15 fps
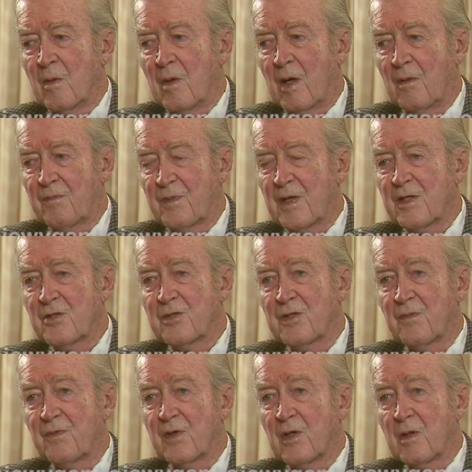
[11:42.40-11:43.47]
I finished the
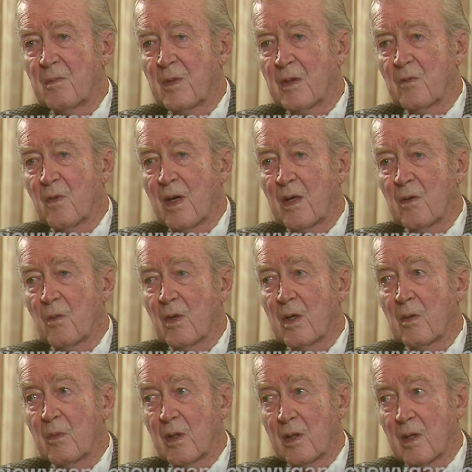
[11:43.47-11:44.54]
film, and right away
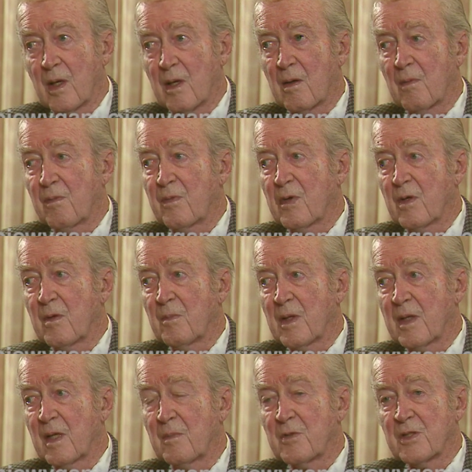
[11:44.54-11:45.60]
we got a film at
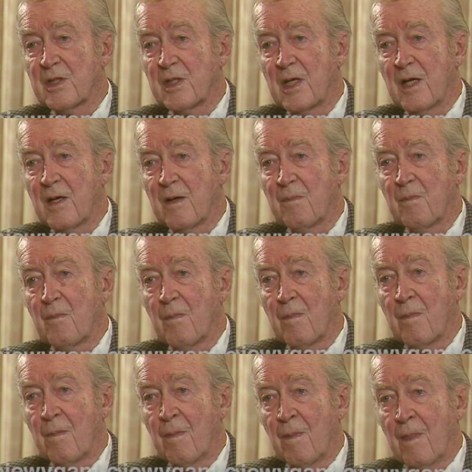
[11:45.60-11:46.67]
MGM
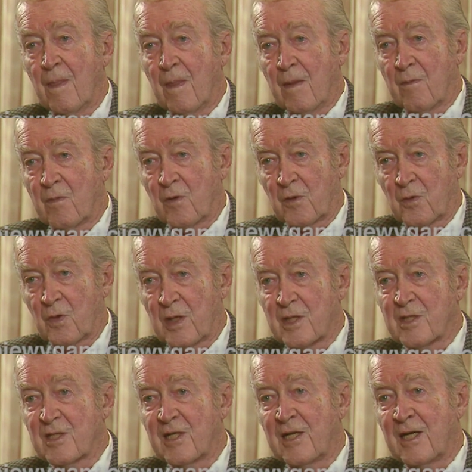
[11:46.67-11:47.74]
for
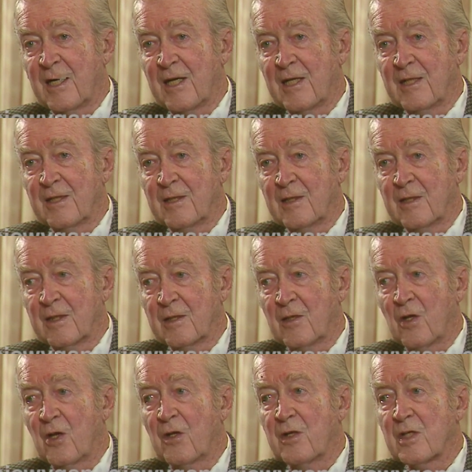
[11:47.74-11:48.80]
Grace and I
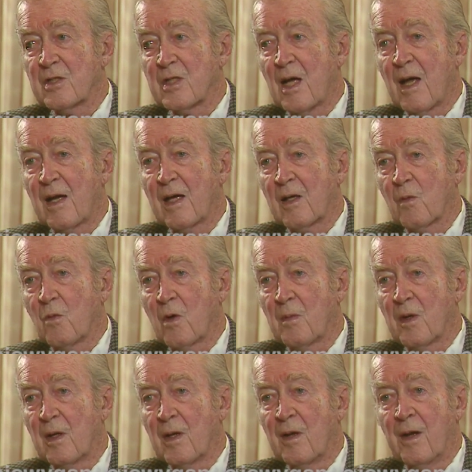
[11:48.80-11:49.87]
called Designing
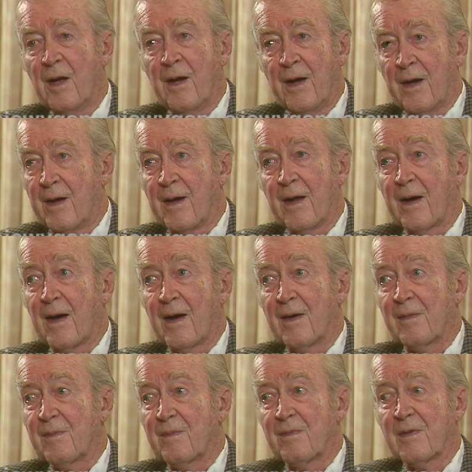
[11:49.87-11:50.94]
Woman. And
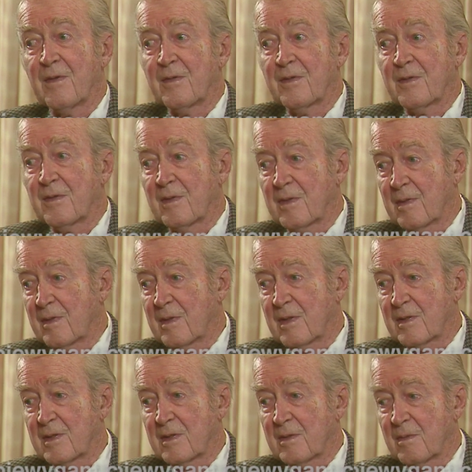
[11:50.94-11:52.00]
I, this,
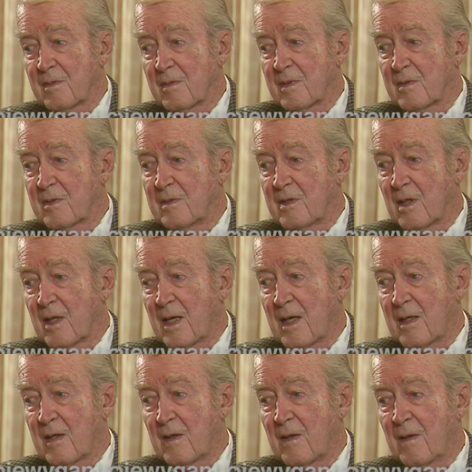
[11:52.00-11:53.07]
this was
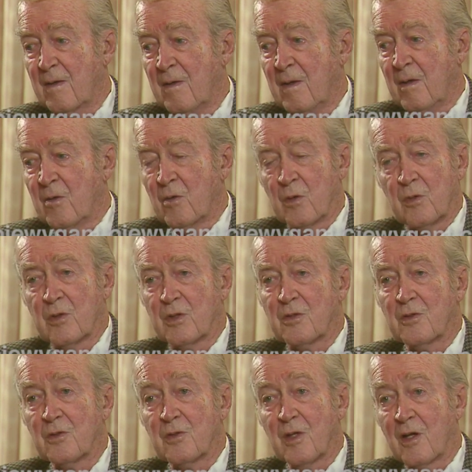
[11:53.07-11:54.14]
delighted. It was just
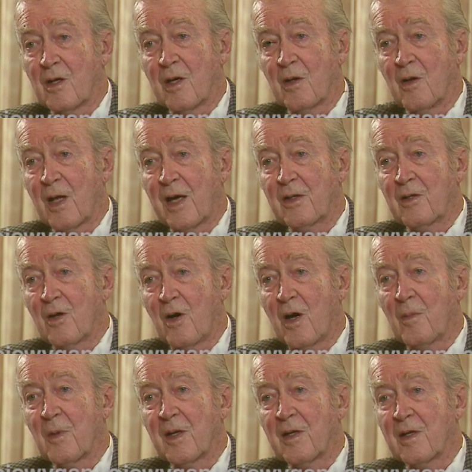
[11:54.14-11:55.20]
a, light
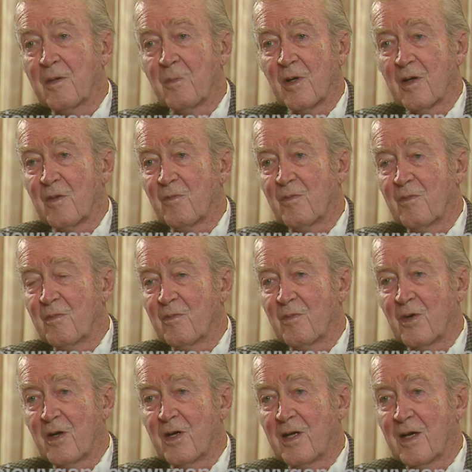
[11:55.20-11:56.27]
comedy, but a
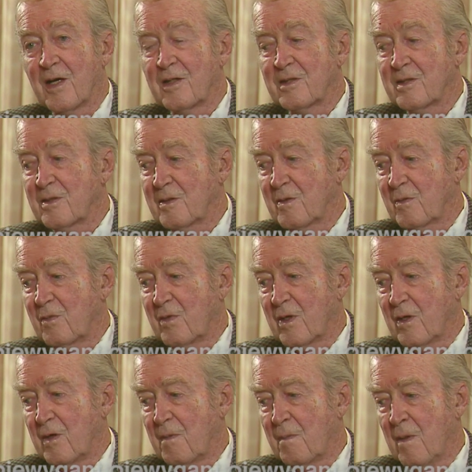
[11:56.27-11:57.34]
very nice
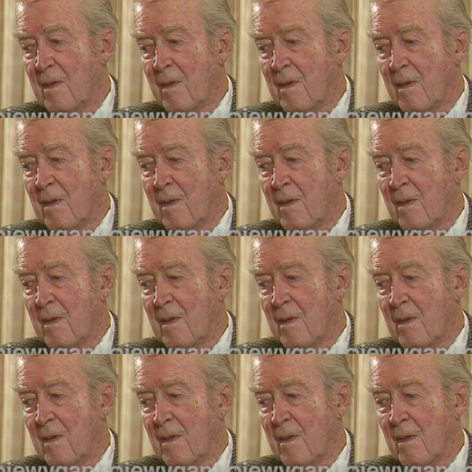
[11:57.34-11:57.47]
show.